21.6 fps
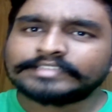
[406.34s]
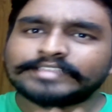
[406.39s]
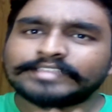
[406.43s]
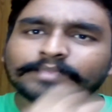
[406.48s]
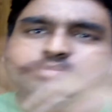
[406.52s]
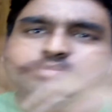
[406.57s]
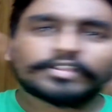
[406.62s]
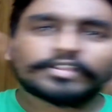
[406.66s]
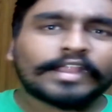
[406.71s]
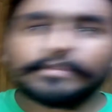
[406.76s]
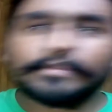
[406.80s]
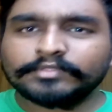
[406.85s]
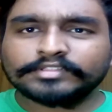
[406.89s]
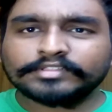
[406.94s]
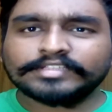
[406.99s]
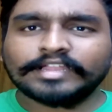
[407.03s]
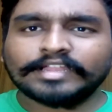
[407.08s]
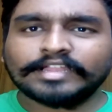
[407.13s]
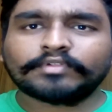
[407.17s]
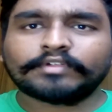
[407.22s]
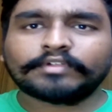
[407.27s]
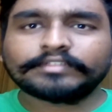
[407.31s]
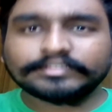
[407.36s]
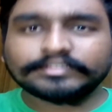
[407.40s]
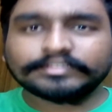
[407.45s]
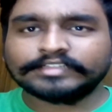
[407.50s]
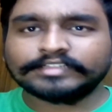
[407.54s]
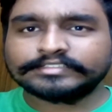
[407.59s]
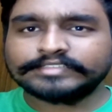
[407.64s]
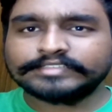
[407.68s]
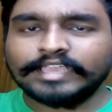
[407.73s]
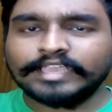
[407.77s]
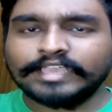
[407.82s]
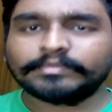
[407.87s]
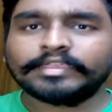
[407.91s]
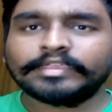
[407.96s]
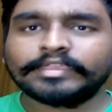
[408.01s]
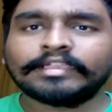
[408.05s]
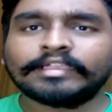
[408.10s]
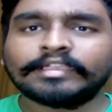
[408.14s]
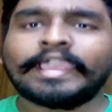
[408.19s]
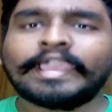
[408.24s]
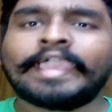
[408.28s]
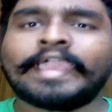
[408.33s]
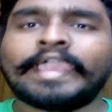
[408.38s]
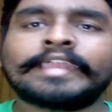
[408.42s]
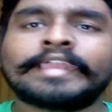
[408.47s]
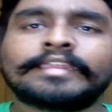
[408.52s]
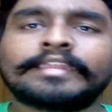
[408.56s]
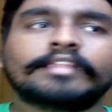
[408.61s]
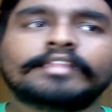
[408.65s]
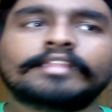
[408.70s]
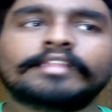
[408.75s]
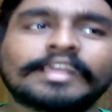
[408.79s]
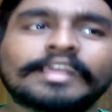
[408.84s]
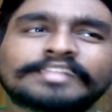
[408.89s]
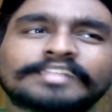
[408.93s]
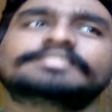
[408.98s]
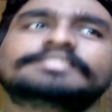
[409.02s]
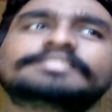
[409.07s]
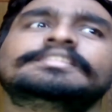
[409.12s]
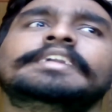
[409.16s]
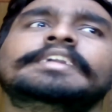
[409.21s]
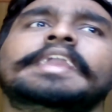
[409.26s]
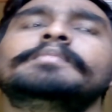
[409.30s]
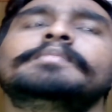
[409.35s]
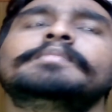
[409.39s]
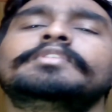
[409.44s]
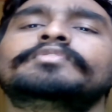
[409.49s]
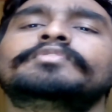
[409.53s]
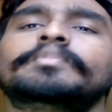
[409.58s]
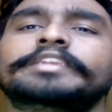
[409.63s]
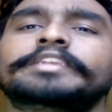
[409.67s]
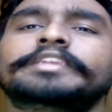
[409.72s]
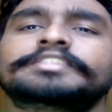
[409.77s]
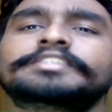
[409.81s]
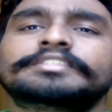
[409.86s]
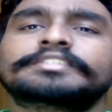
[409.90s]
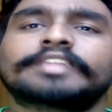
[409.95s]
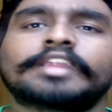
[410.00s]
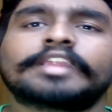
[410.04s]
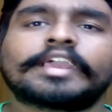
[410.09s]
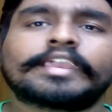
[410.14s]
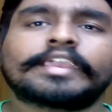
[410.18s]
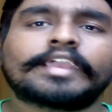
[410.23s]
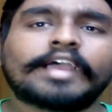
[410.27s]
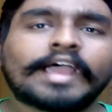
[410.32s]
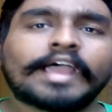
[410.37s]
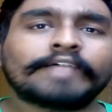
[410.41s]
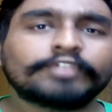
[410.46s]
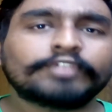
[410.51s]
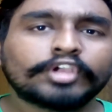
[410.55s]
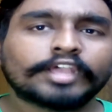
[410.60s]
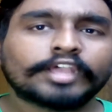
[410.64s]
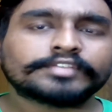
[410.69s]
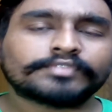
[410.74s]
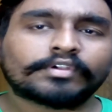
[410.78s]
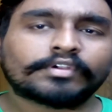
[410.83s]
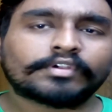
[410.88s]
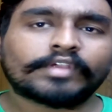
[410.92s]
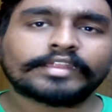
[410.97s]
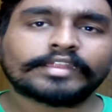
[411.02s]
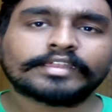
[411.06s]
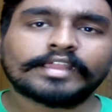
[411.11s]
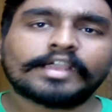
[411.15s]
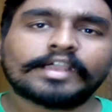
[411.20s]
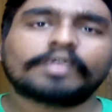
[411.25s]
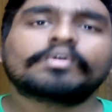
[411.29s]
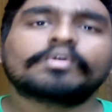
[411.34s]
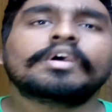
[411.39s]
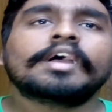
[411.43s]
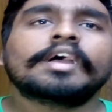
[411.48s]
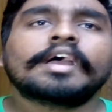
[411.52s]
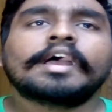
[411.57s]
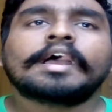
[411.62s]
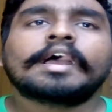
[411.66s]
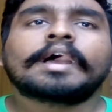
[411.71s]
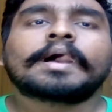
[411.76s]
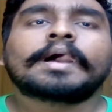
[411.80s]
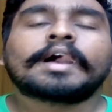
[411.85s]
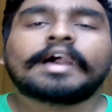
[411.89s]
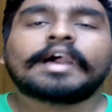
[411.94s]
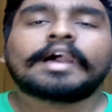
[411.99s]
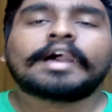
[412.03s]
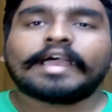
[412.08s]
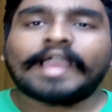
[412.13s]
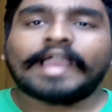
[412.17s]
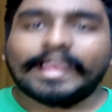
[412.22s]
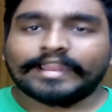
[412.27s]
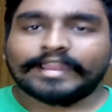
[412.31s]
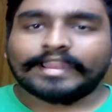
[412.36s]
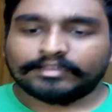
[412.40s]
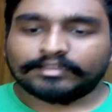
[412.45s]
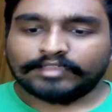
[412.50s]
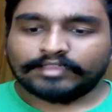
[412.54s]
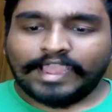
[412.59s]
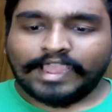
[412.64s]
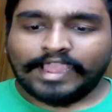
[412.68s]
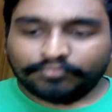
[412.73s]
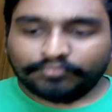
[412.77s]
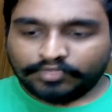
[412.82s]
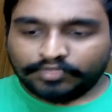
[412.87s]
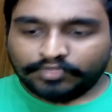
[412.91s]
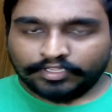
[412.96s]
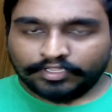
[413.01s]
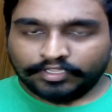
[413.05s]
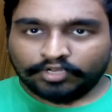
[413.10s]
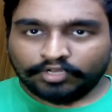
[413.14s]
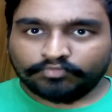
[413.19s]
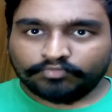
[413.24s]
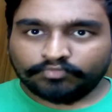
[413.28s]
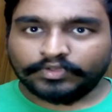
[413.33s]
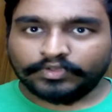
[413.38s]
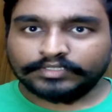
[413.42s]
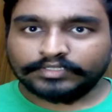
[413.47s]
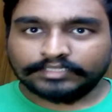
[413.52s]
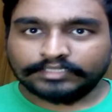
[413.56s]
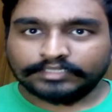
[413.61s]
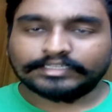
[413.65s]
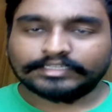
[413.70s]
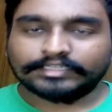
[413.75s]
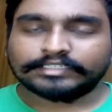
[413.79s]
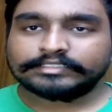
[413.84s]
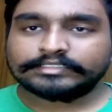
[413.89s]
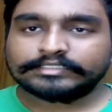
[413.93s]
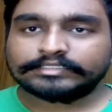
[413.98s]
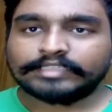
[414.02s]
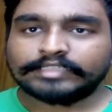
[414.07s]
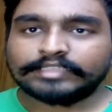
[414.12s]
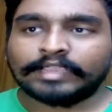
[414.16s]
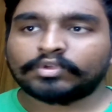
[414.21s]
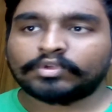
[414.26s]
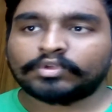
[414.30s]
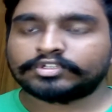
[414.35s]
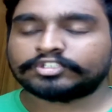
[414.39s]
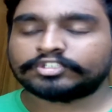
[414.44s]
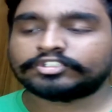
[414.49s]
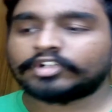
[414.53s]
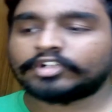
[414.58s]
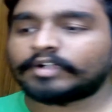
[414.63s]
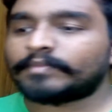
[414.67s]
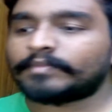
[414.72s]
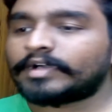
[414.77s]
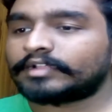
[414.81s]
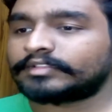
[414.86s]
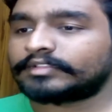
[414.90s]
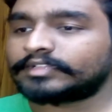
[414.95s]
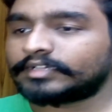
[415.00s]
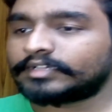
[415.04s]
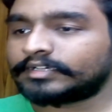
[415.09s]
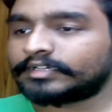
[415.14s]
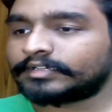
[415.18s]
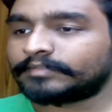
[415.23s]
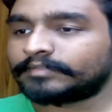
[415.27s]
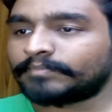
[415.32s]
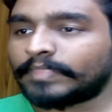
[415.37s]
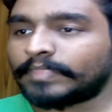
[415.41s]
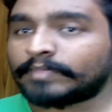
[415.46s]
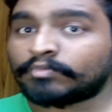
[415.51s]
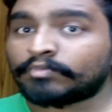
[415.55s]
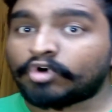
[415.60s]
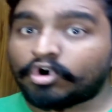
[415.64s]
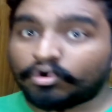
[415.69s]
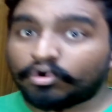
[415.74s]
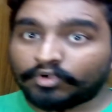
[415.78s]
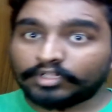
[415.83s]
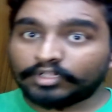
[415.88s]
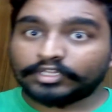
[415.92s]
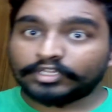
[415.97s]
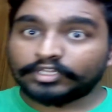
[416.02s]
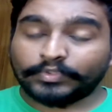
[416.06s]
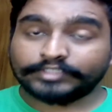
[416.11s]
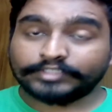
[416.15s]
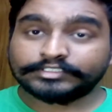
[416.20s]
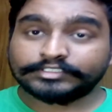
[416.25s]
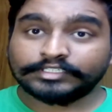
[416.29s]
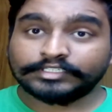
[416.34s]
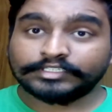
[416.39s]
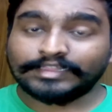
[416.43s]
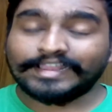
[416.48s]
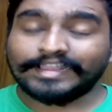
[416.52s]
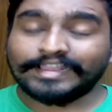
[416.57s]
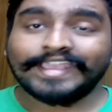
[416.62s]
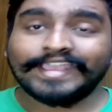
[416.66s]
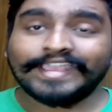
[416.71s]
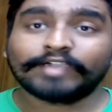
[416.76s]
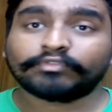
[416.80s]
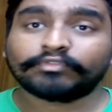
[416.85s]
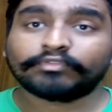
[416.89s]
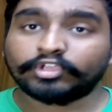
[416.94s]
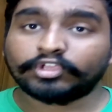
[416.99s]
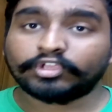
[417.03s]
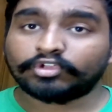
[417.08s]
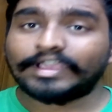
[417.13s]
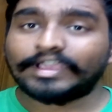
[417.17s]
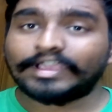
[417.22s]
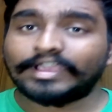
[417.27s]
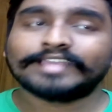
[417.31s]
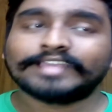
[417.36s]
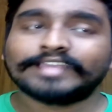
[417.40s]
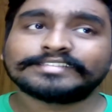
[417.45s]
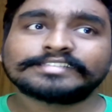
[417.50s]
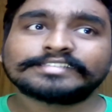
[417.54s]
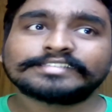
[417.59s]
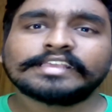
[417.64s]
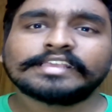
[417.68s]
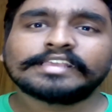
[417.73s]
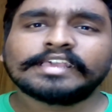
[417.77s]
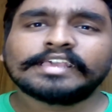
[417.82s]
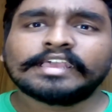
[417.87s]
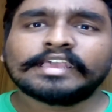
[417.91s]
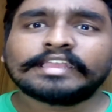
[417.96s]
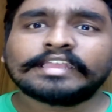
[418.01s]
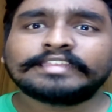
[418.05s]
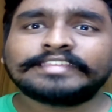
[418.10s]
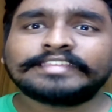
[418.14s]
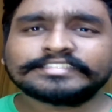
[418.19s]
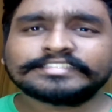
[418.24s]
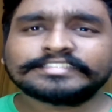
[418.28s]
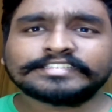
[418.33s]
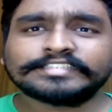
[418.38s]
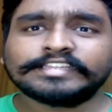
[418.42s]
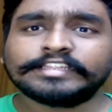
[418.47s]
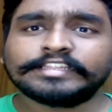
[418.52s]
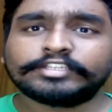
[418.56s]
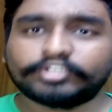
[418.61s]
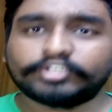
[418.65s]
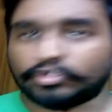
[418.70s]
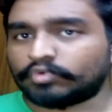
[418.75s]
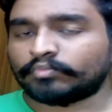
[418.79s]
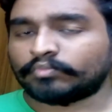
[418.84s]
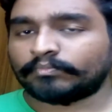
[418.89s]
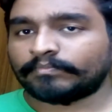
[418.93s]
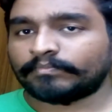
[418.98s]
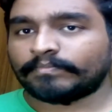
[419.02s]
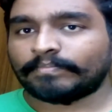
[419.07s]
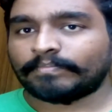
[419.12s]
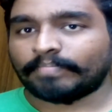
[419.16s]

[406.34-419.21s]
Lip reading: Subscribe to the channel for everything that is gaming. And that's the game information that I have you guys for right now. And after finishing this, I want to talk about the moral question that I have for you guys is Destiny 2.